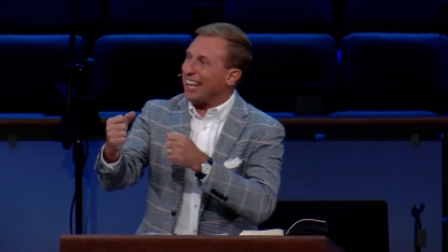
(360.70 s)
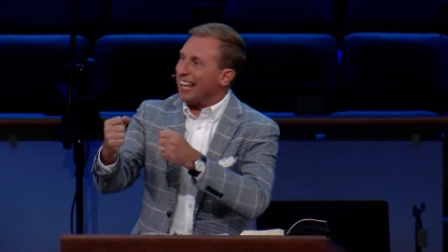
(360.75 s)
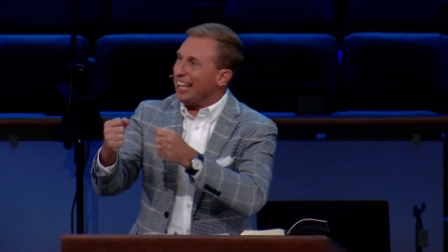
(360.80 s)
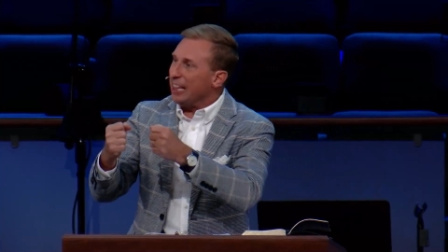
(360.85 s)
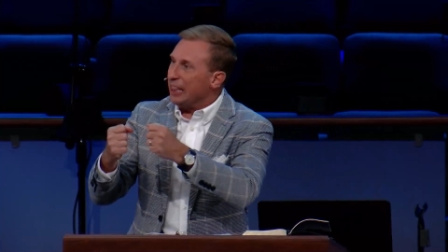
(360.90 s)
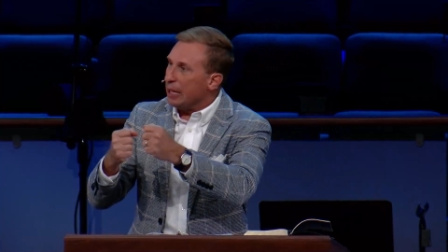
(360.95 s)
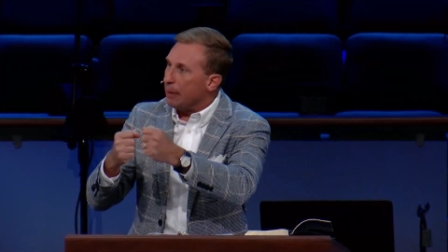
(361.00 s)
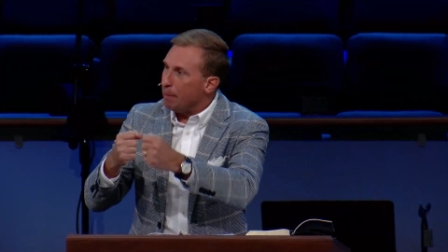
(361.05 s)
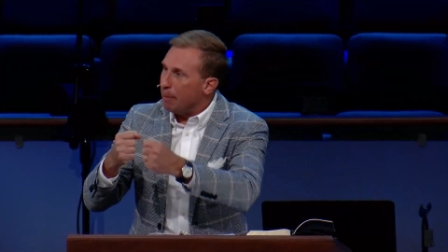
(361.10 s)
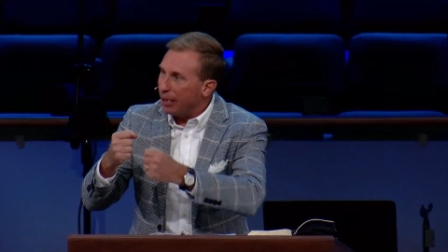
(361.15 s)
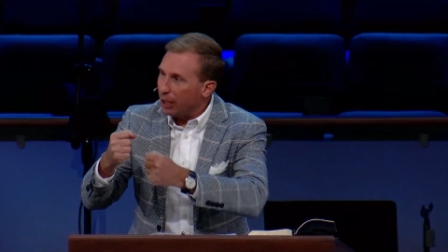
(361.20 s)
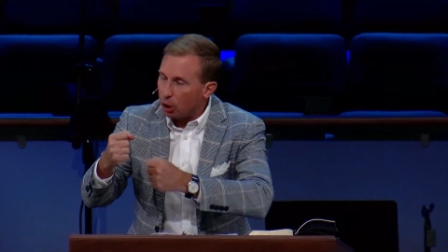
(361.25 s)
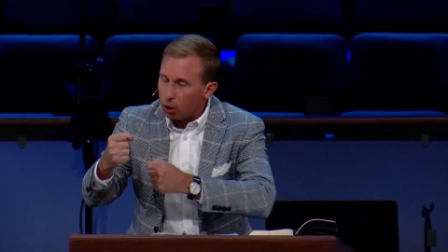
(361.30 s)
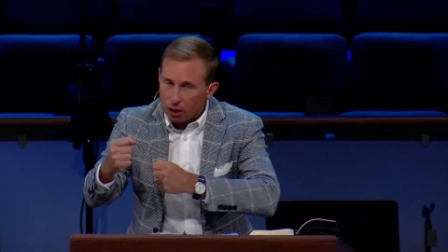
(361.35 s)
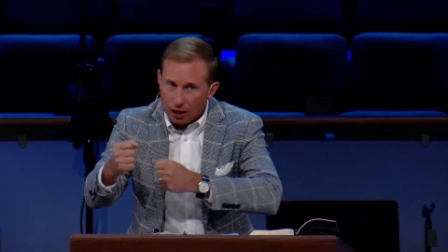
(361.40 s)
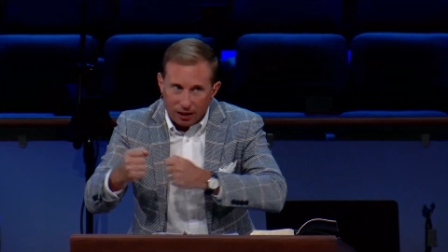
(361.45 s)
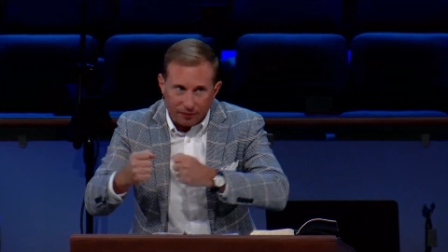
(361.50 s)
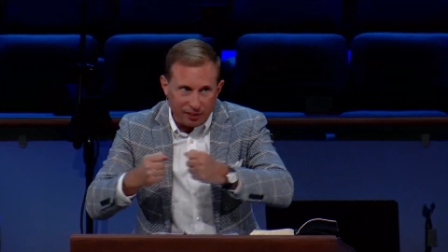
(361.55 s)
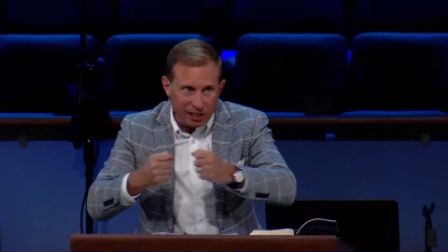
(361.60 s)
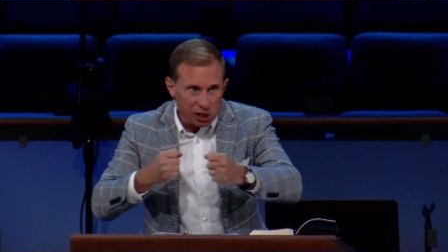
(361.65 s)
in the middle
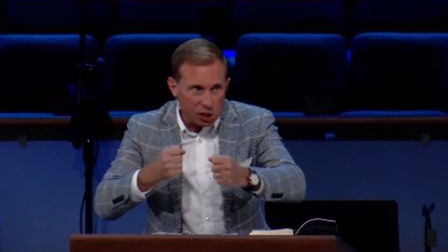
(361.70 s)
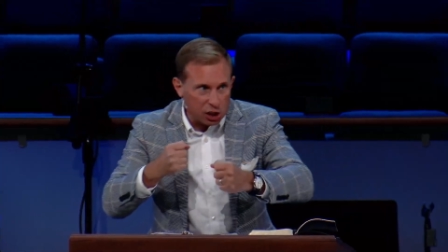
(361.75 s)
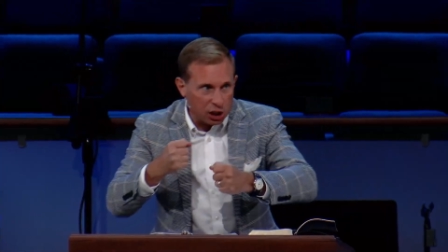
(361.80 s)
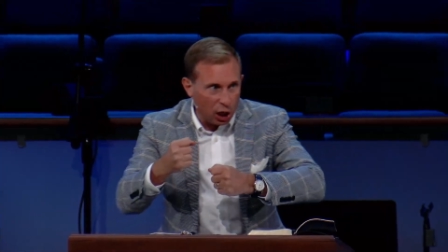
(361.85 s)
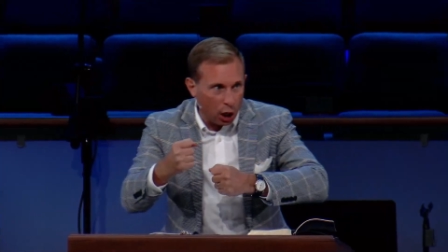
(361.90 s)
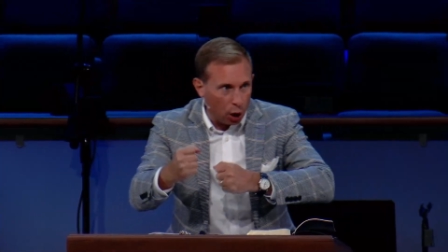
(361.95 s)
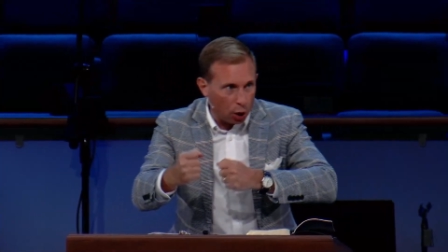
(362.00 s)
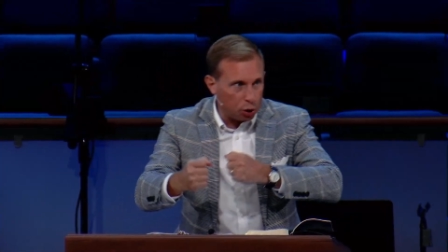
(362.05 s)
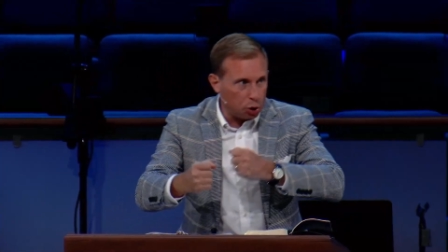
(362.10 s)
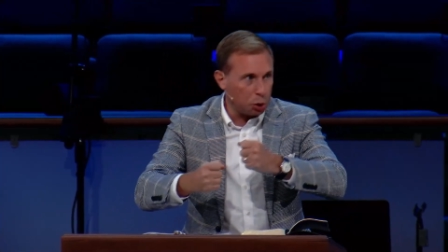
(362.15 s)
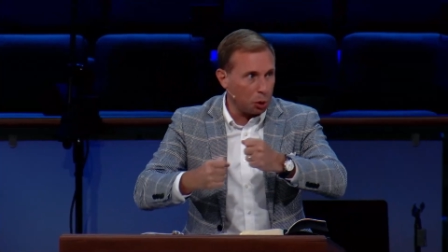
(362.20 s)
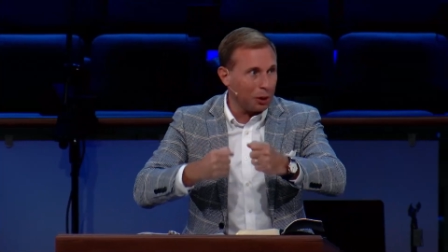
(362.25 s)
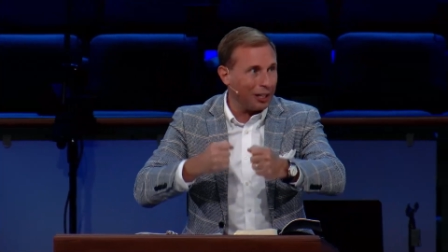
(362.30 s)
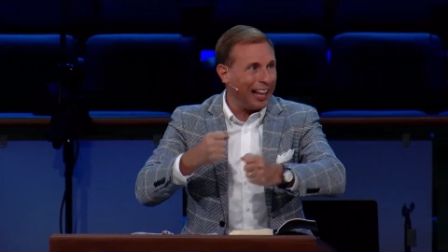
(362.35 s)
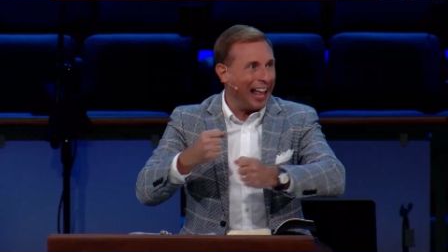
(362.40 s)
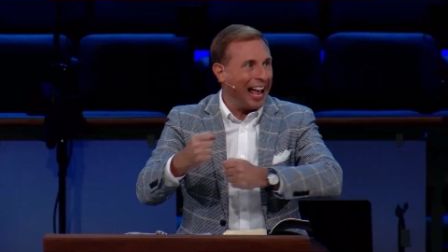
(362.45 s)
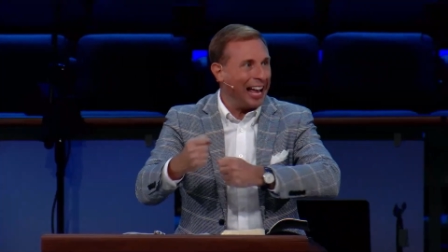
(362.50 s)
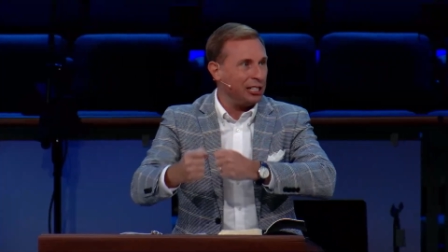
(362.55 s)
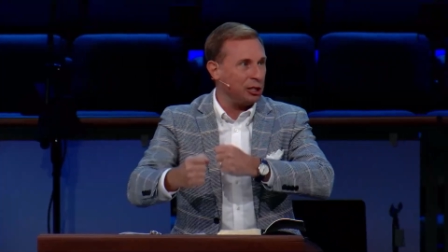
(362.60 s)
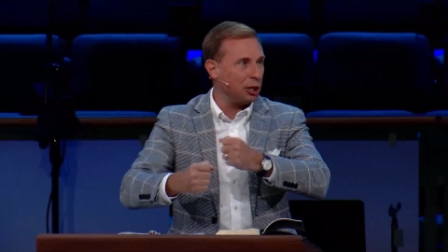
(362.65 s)
of this cultural
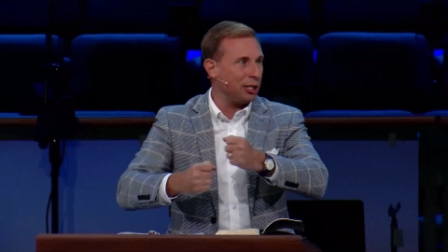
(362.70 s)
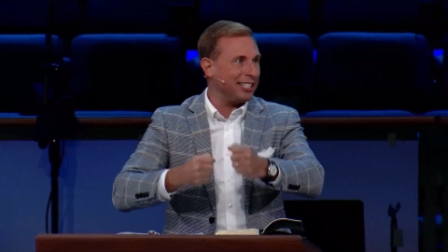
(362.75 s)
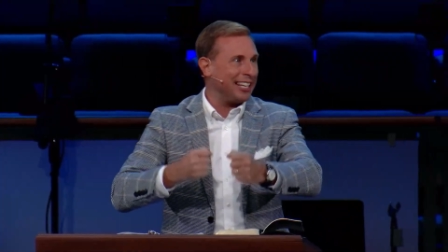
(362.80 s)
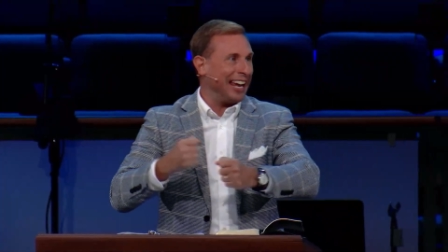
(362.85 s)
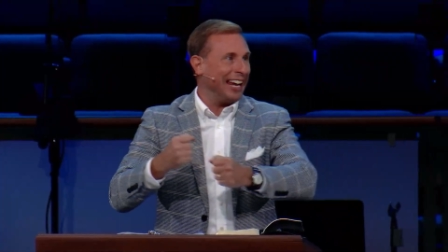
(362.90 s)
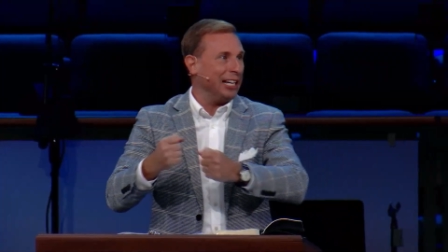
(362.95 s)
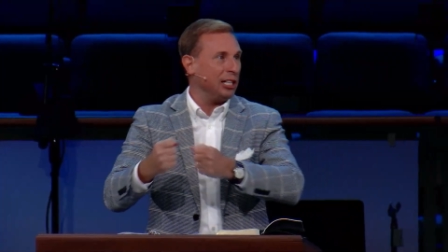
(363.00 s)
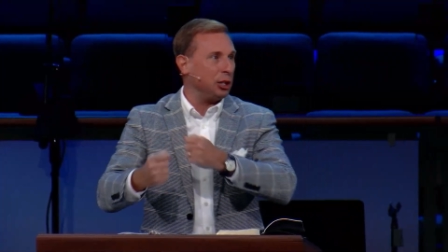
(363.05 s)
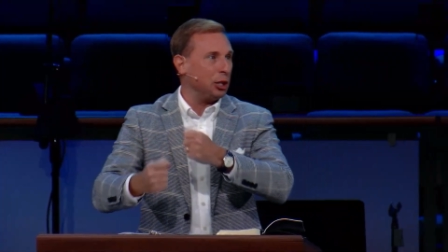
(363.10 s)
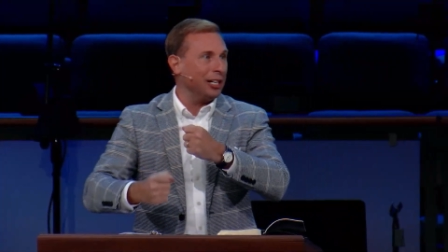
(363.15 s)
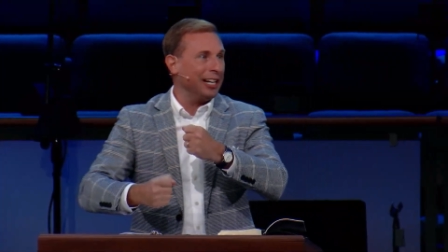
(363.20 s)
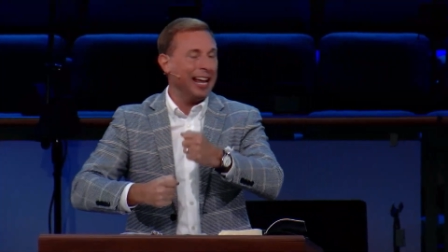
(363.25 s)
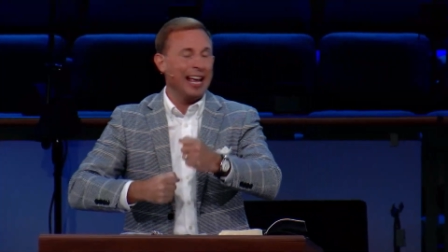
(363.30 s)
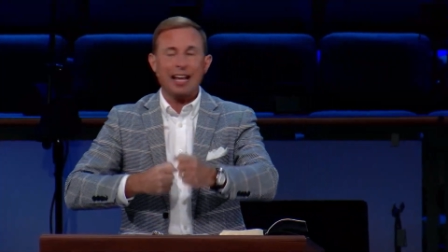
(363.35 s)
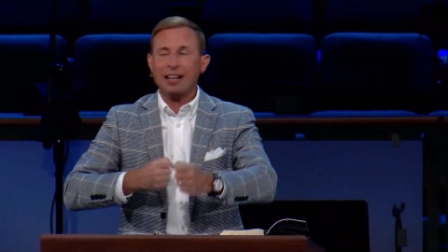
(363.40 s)
agitation